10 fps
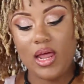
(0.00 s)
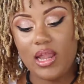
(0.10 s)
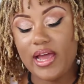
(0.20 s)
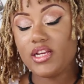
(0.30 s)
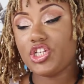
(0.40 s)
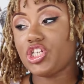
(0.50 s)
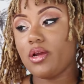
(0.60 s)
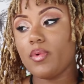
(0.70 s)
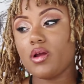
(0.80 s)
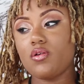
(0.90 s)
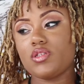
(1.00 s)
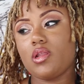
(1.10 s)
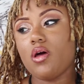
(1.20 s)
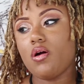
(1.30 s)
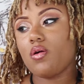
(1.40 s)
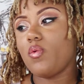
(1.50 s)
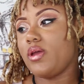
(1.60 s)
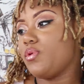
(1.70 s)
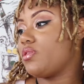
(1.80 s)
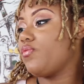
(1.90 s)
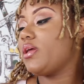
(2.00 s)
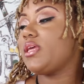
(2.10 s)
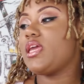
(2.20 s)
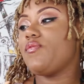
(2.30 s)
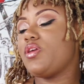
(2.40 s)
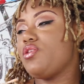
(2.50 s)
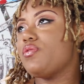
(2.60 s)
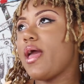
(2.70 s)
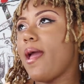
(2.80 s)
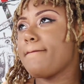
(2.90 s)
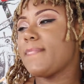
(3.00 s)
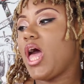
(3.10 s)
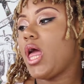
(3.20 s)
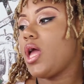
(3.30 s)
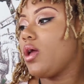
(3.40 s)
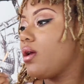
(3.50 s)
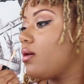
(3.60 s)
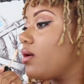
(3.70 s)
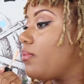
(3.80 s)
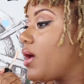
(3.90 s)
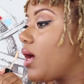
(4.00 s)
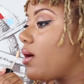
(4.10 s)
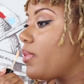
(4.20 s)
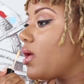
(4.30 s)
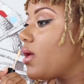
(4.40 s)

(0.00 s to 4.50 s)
A light shimmer goes a long way with really giving you that pop.